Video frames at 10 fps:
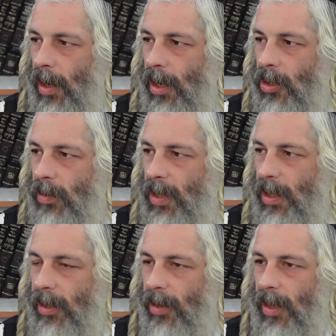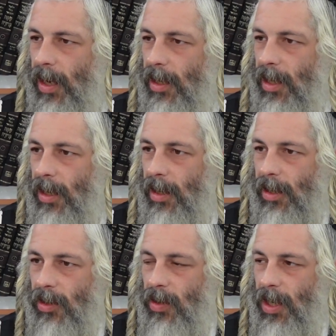it should be clear that
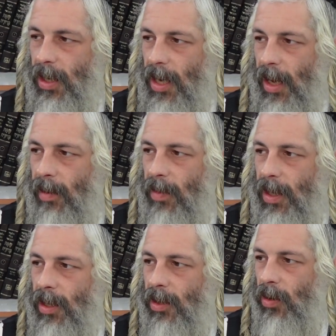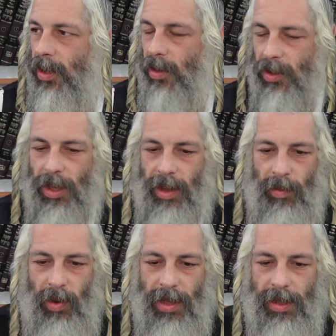His unique name only goes on their
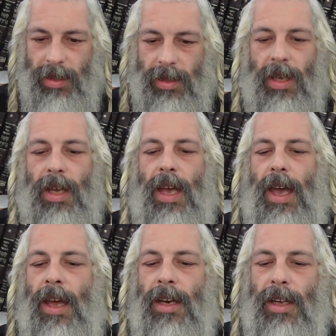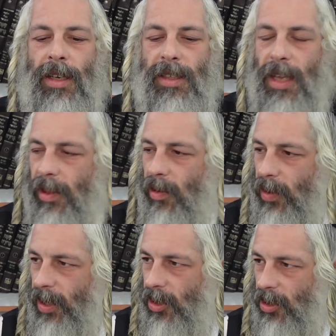presence, and it is not the
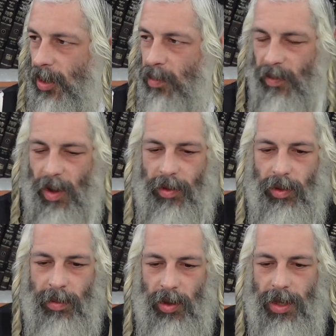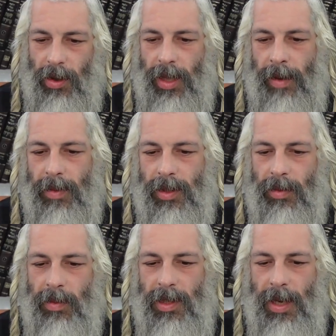relationship of all the Umot HaOlam. So
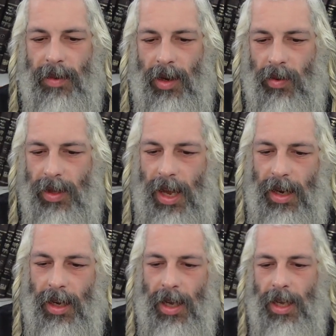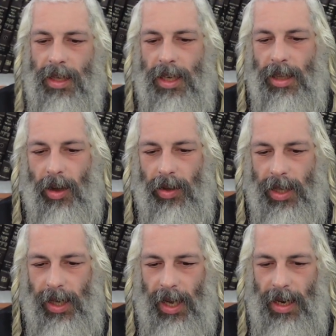one more time, I'm going to read that. Ki lo
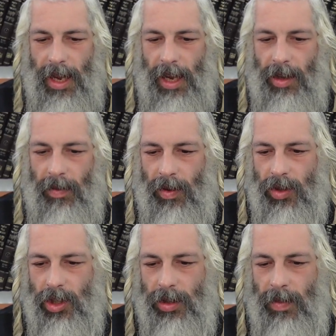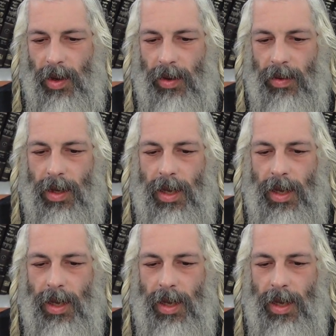yichaneh kavod shemo,